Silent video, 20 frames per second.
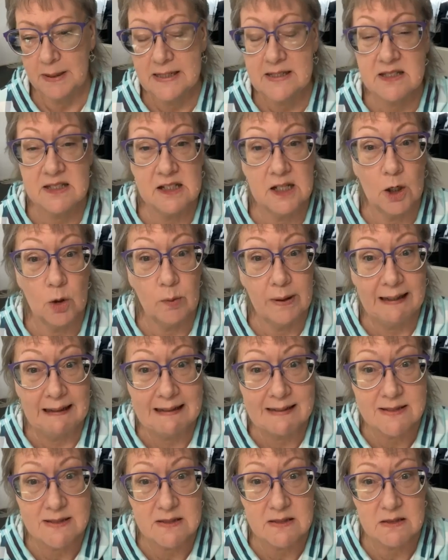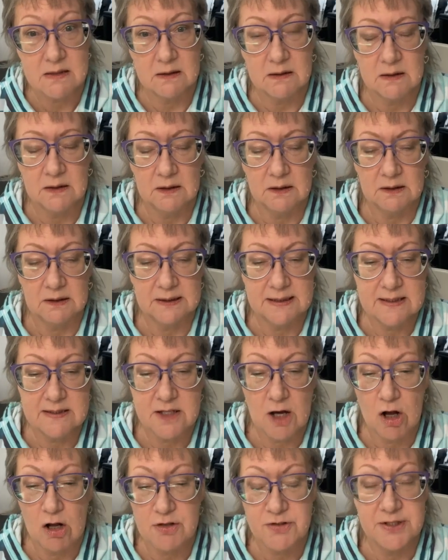PCOS
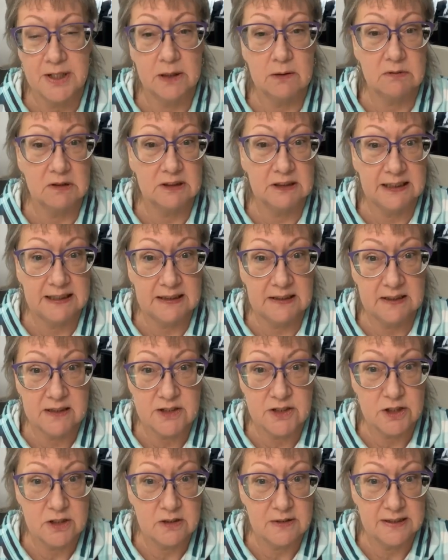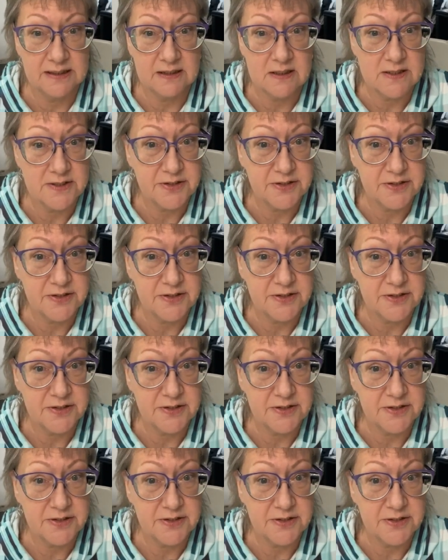is also related to the